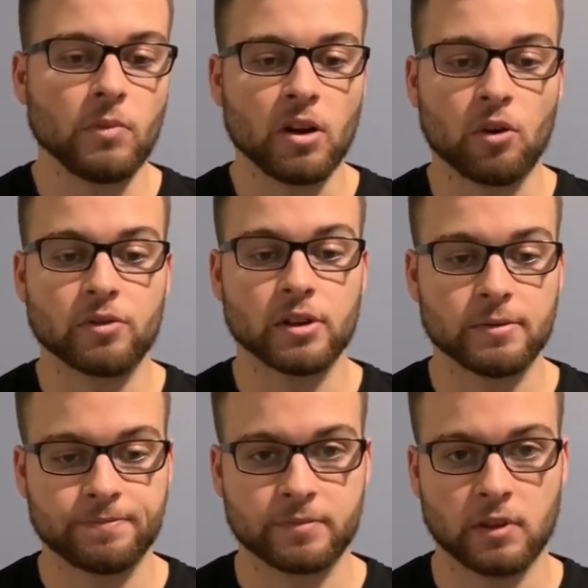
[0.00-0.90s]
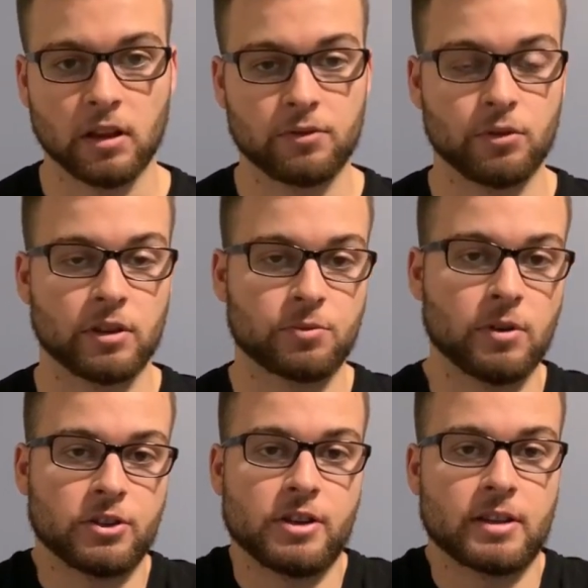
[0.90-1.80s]
overall, love doing this
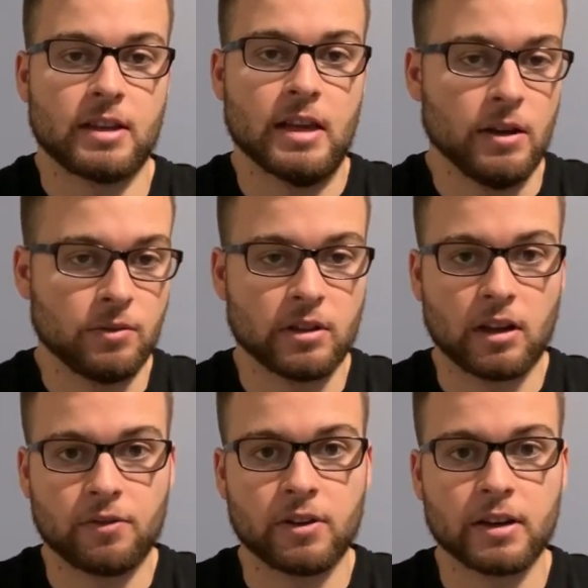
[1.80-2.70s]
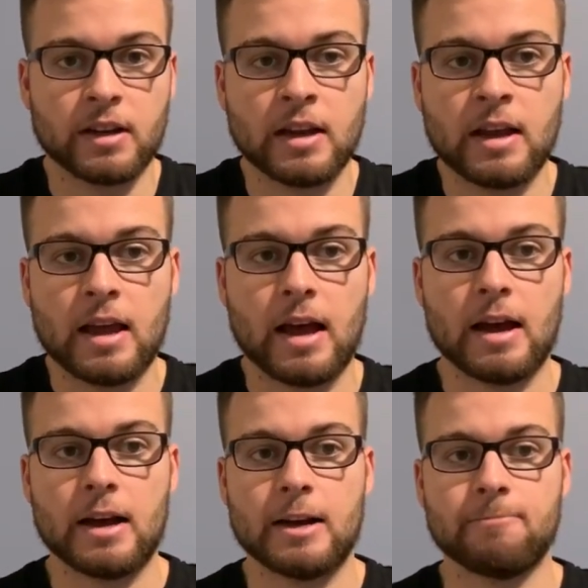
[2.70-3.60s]
project. It was a lot of fun.
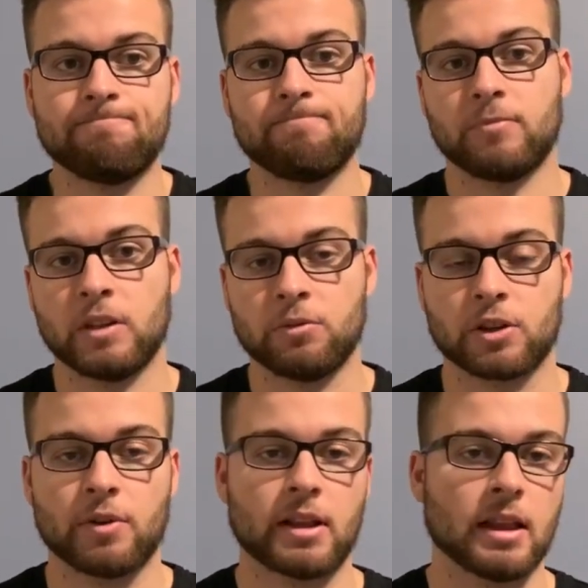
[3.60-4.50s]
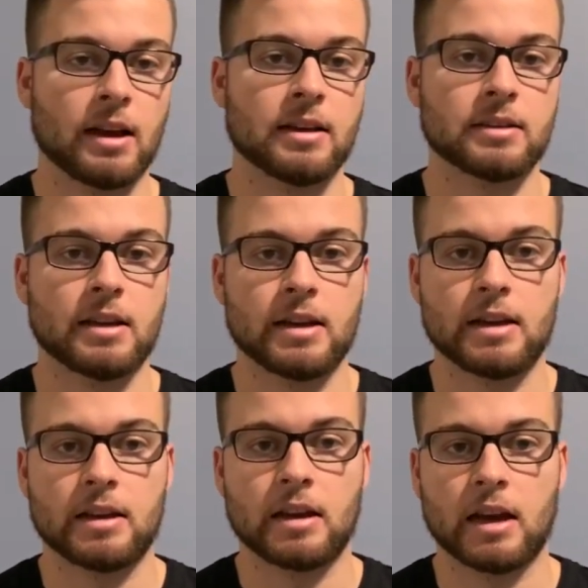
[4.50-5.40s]
It was a great class,
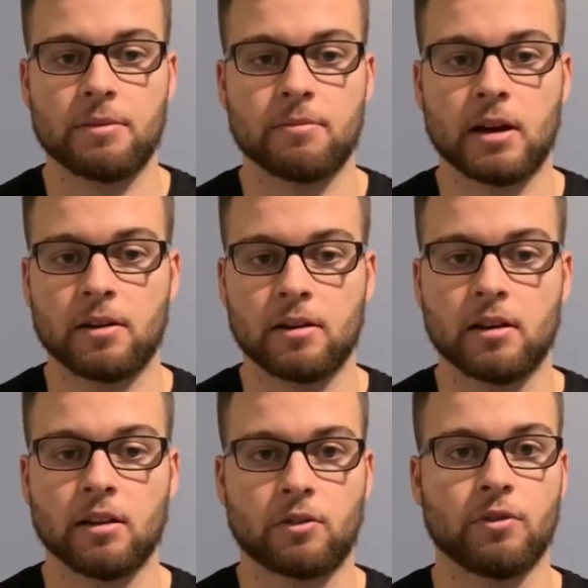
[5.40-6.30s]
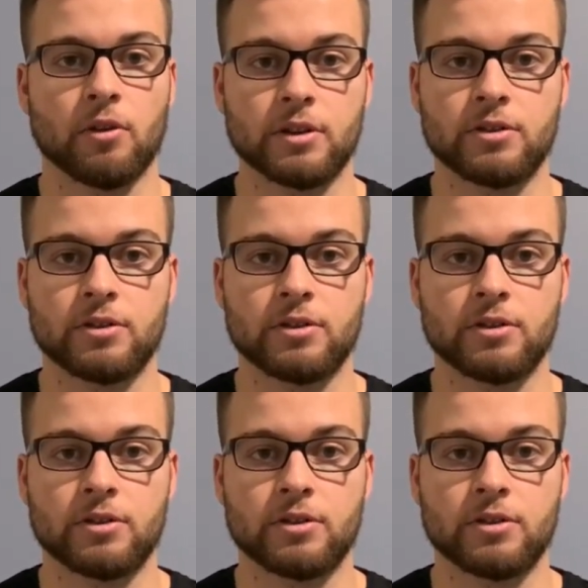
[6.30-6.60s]
and I look forward